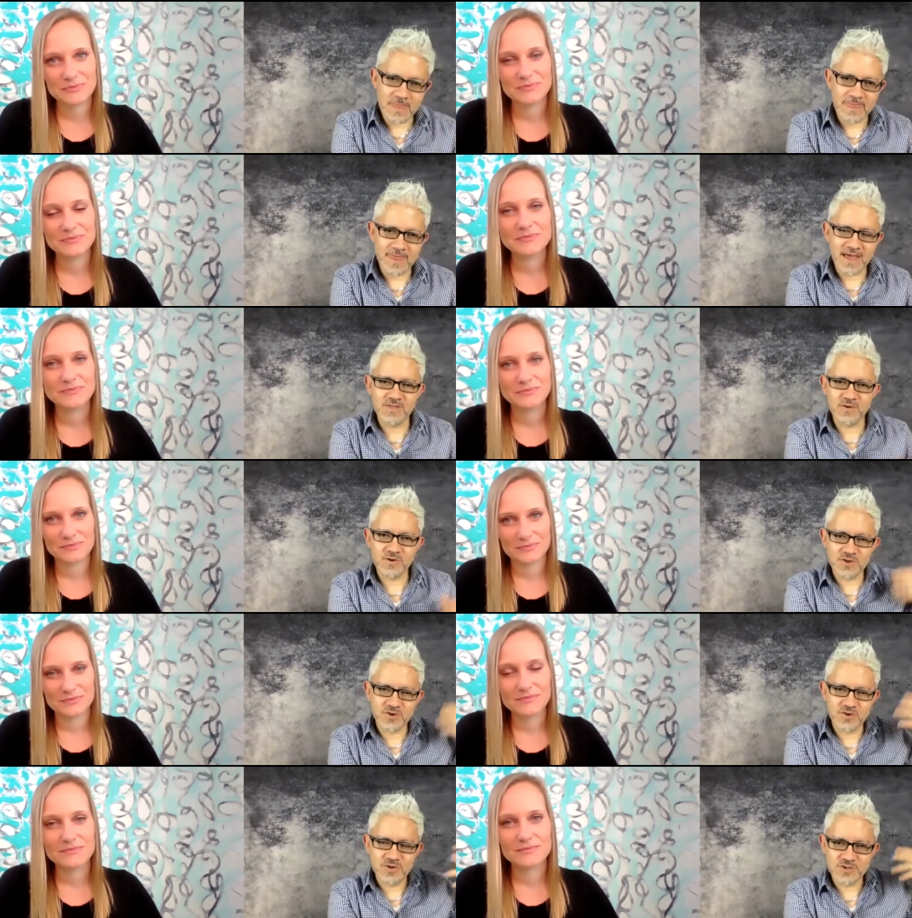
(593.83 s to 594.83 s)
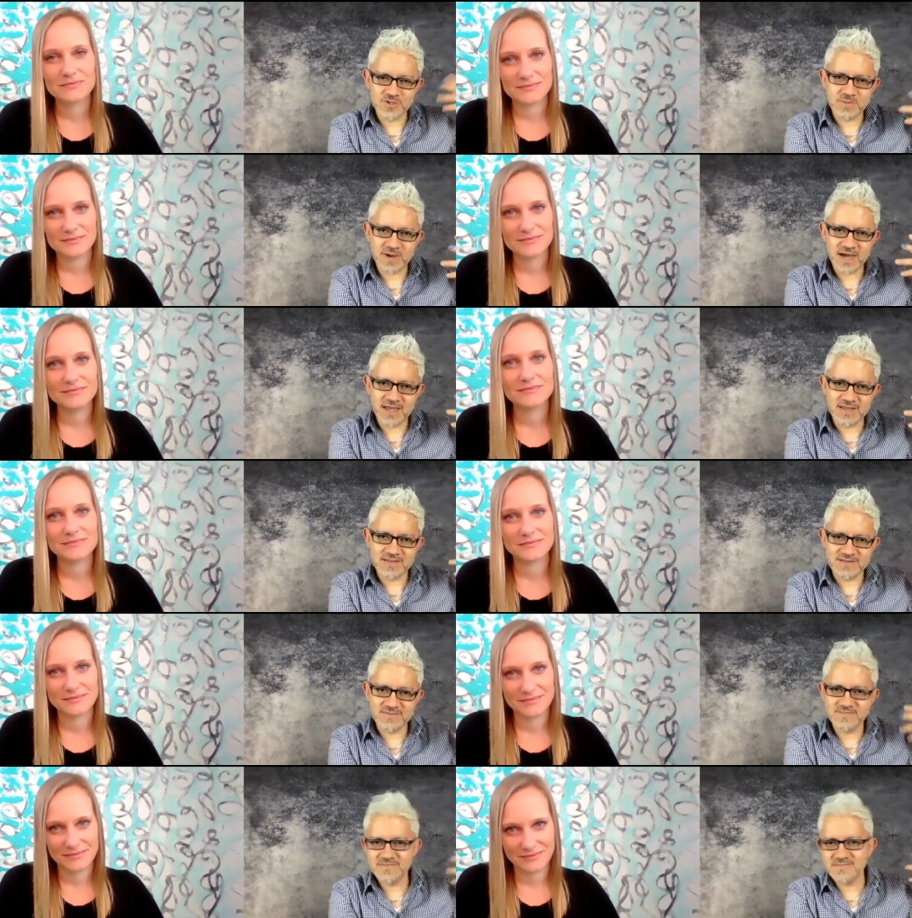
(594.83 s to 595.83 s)
Speaker 1: that our curious mind
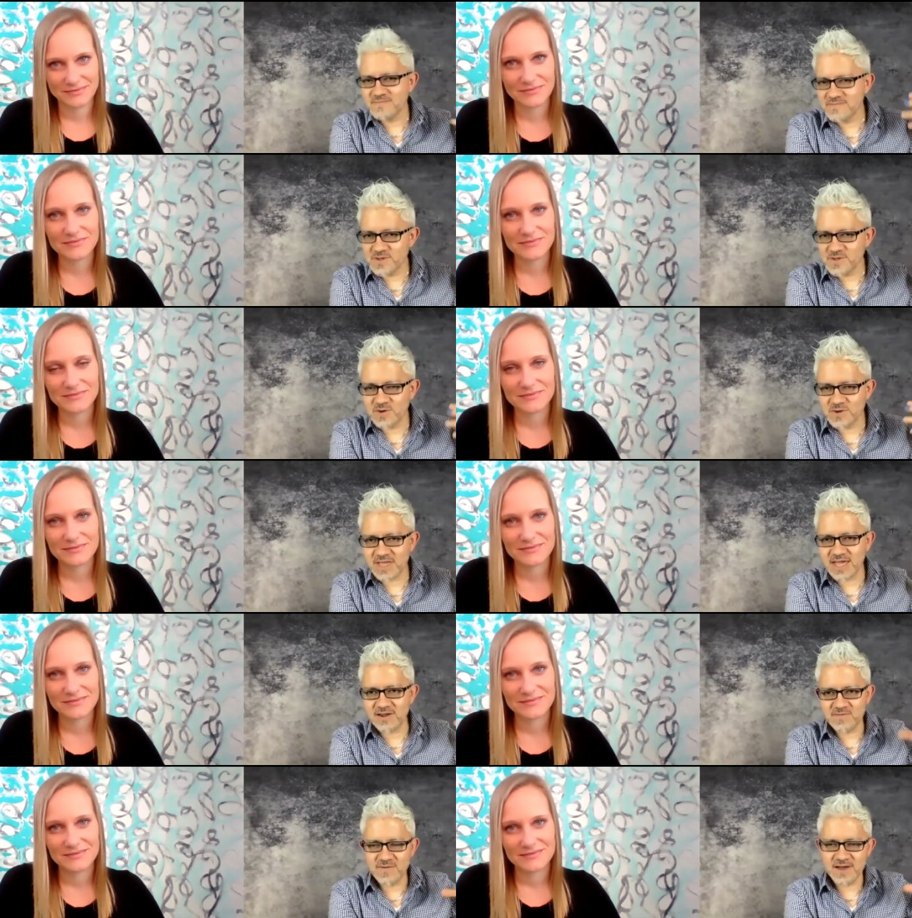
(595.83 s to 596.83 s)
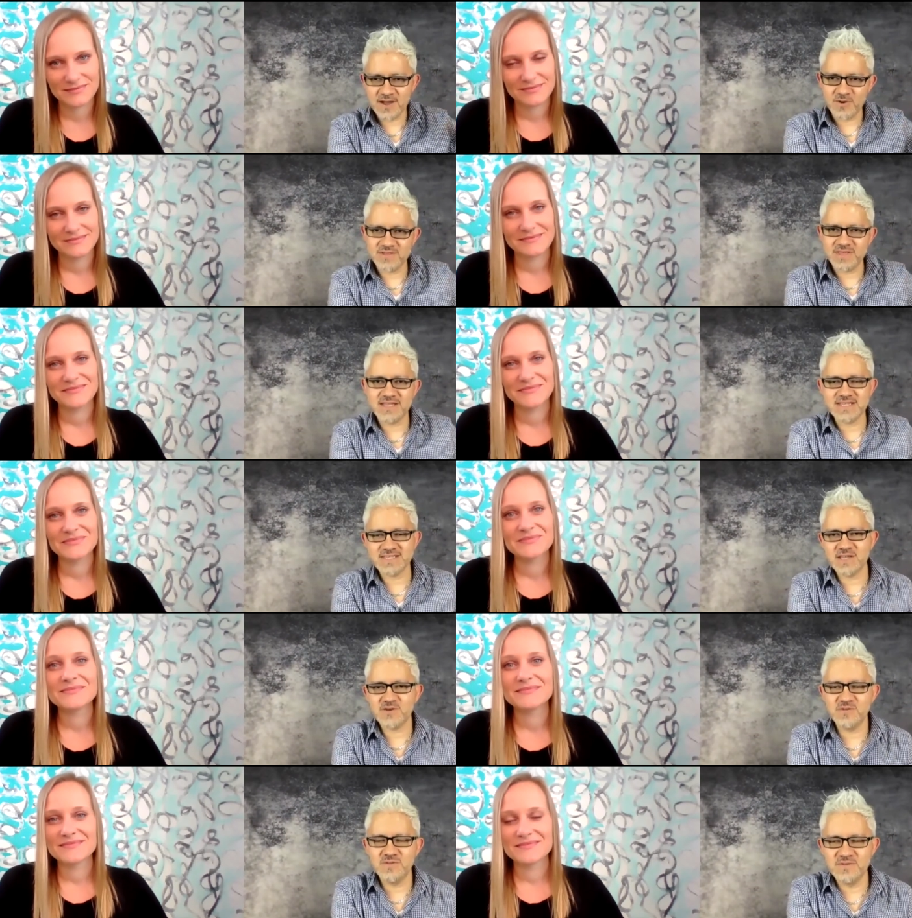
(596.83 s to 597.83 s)
you know it kind of uh, takes a
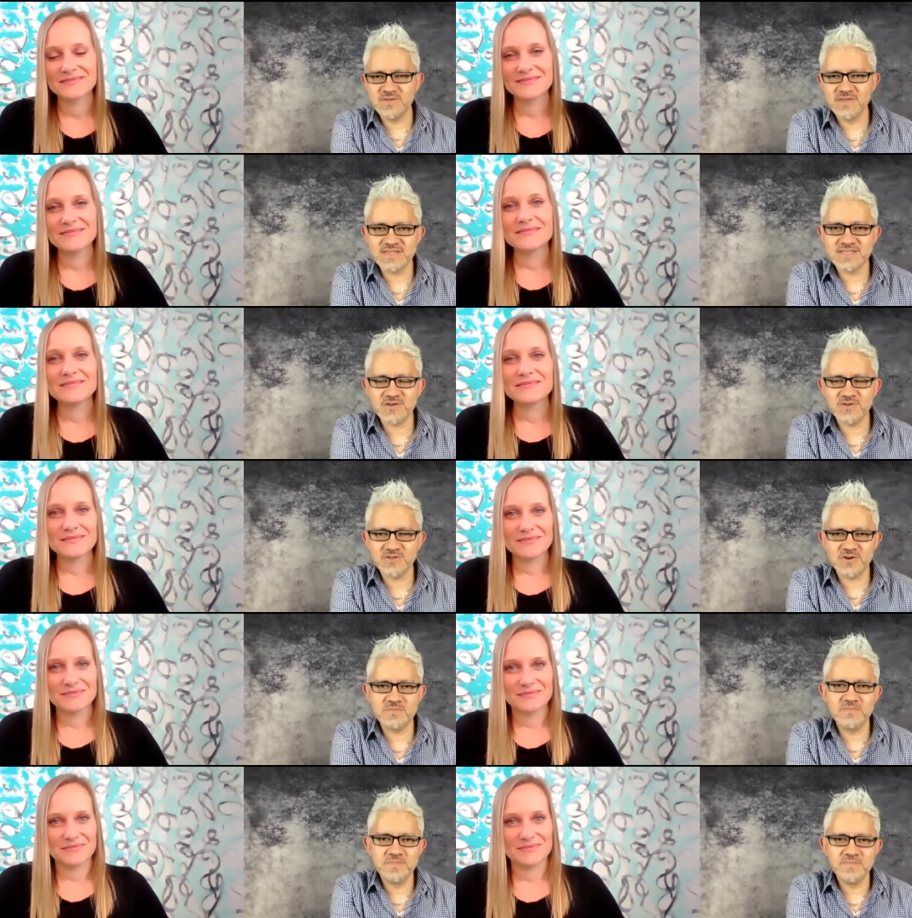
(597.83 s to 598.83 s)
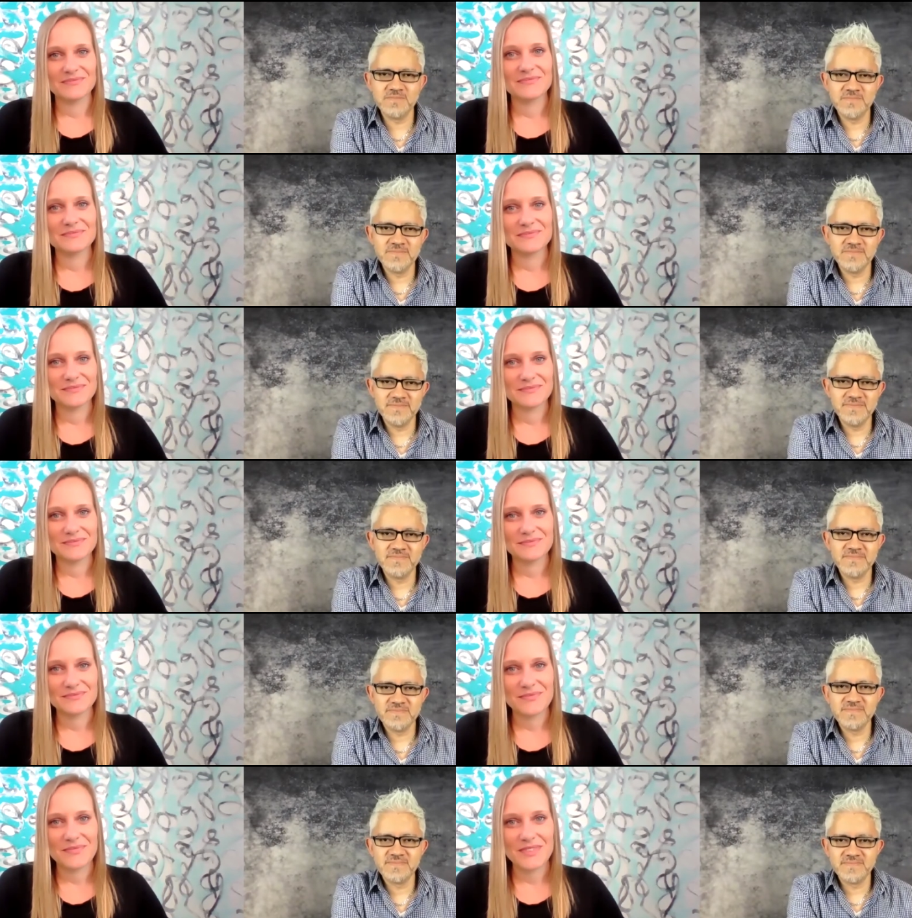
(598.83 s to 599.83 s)
second a second turn
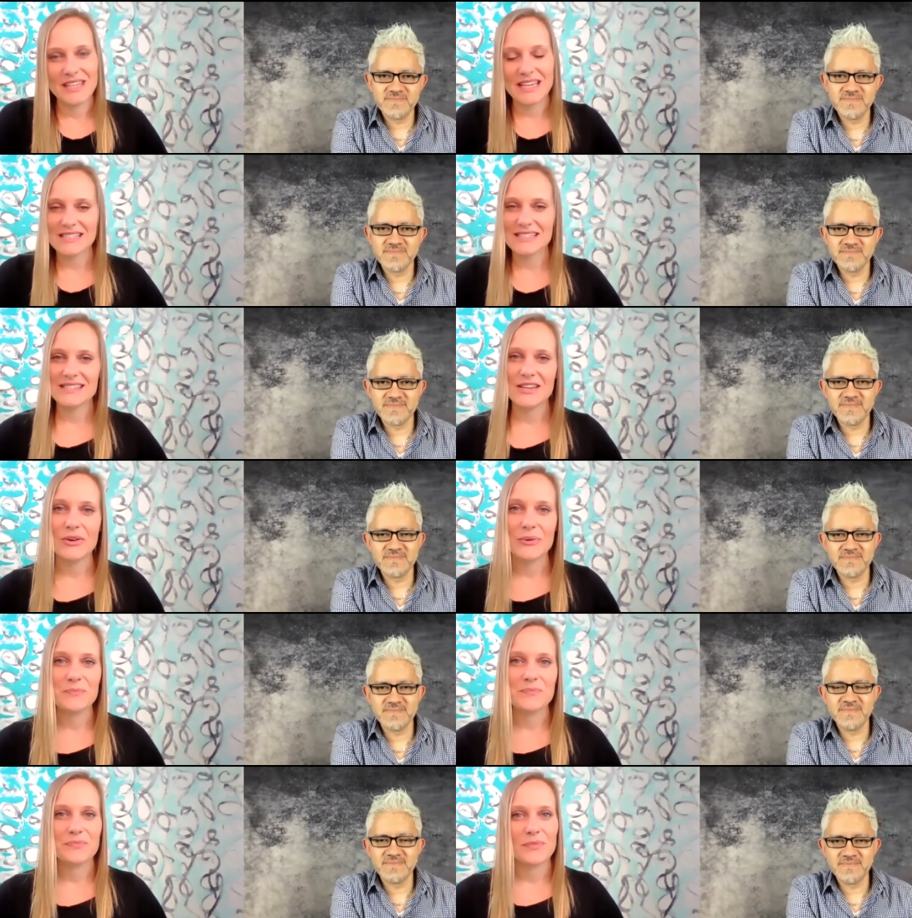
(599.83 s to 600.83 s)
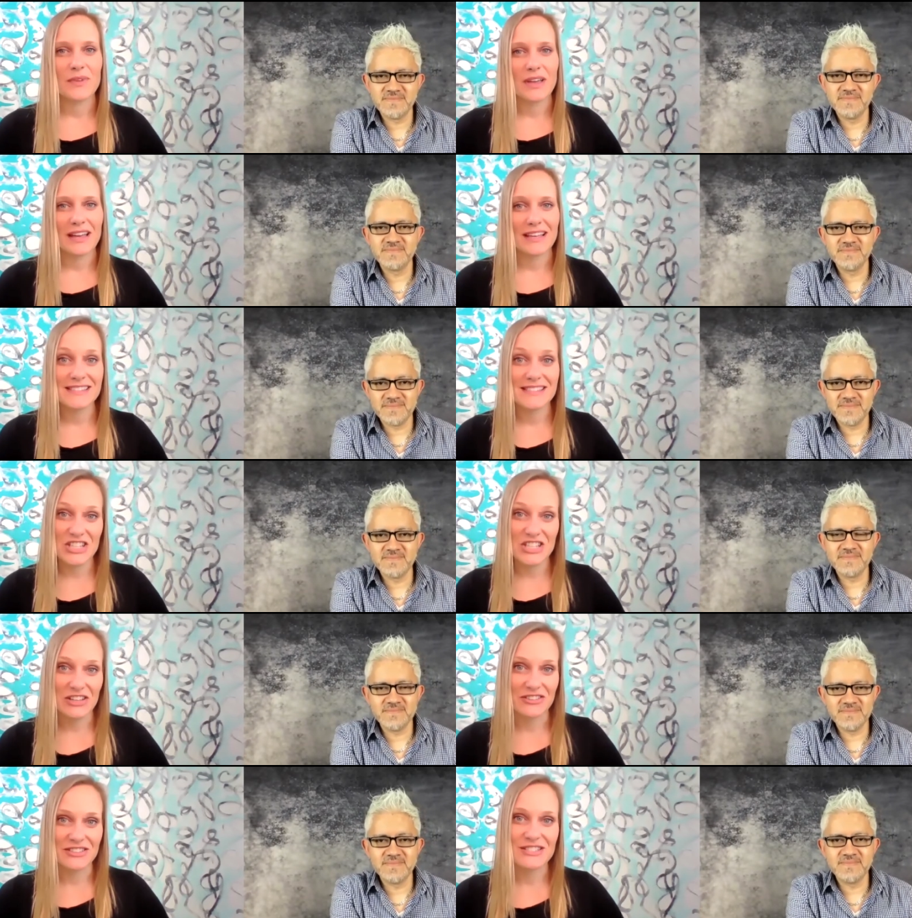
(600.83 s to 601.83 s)
Speaker 2: yeah so that's a
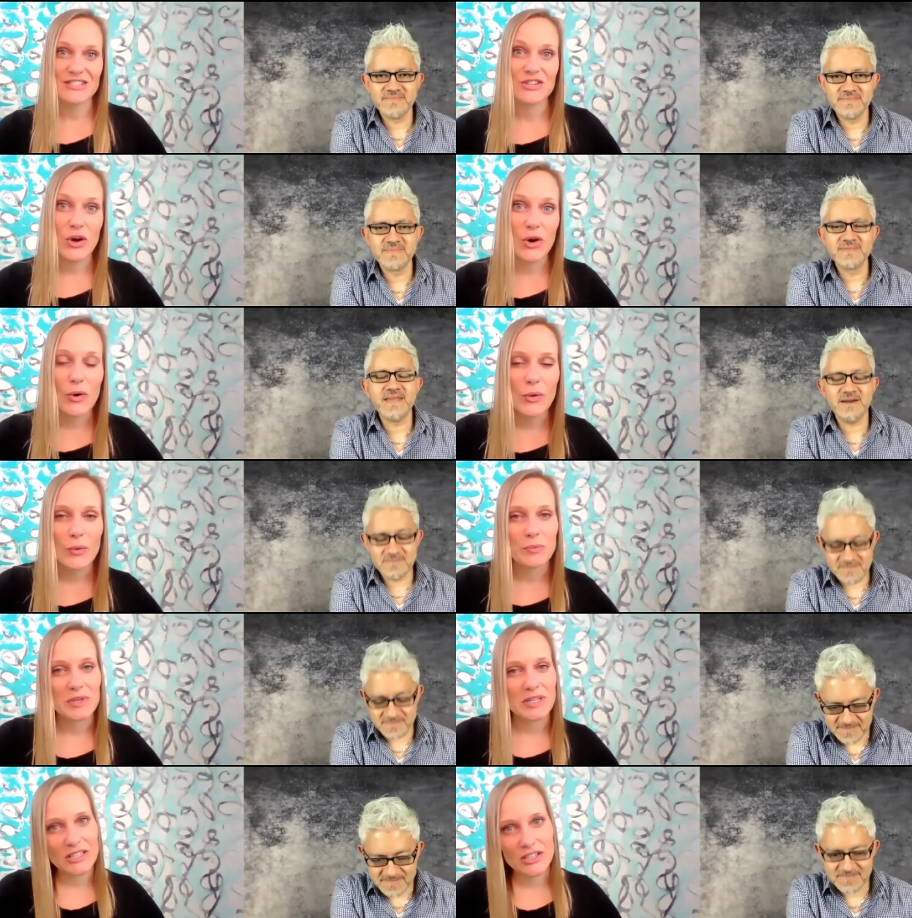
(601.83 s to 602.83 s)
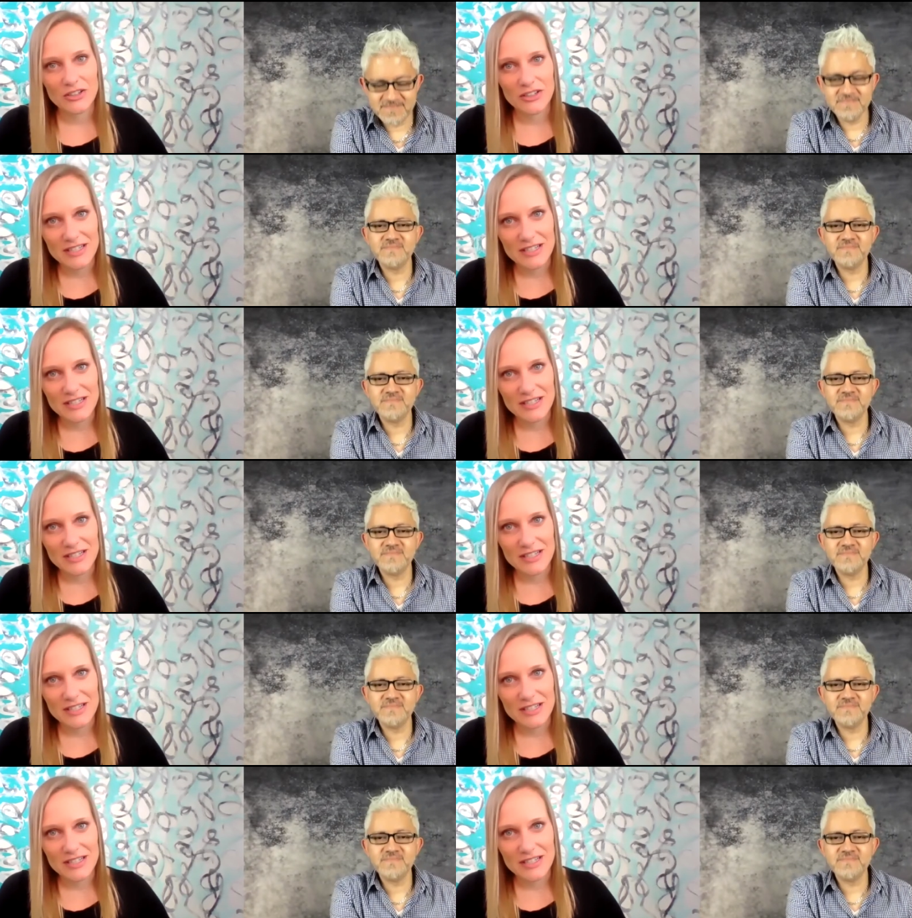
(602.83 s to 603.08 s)
challenge go be curious